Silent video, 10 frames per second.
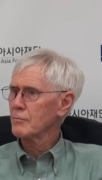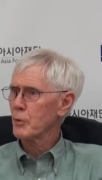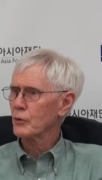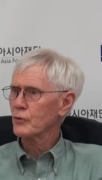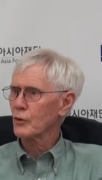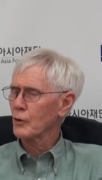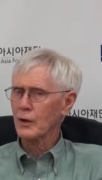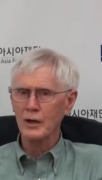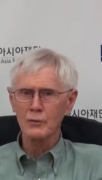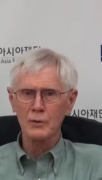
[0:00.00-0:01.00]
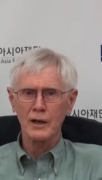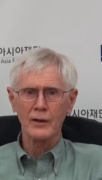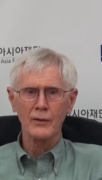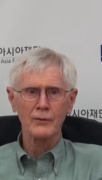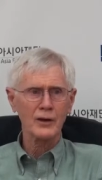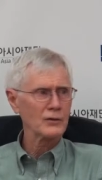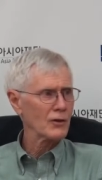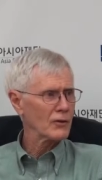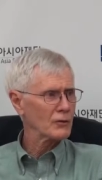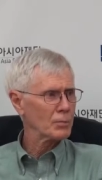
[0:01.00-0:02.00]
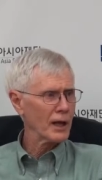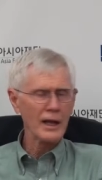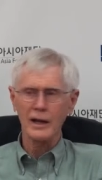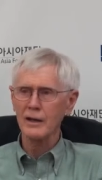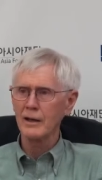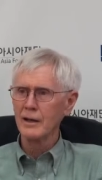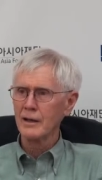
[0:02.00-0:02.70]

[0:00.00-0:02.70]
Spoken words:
person or country on the face of this planet,